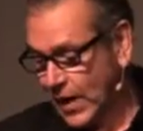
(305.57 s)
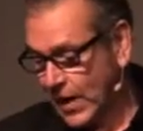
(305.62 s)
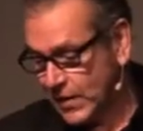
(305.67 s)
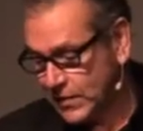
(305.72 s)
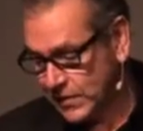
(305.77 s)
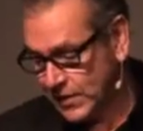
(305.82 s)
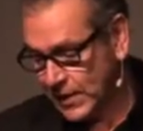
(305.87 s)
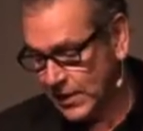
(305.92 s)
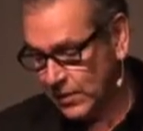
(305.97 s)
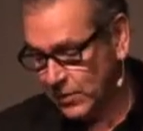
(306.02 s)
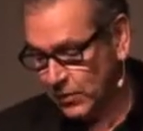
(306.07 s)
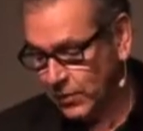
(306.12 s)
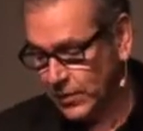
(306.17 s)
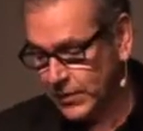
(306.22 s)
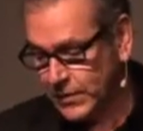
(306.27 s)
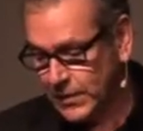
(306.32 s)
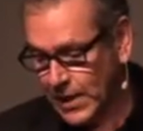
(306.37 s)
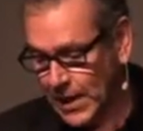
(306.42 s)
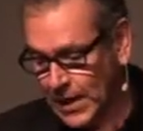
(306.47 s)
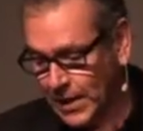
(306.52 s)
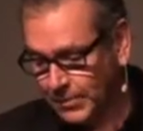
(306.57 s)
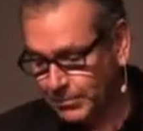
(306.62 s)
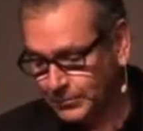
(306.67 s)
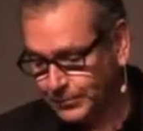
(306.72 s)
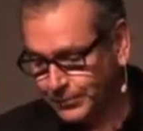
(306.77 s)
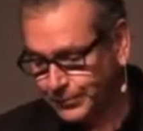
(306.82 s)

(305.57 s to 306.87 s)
I see it all the time.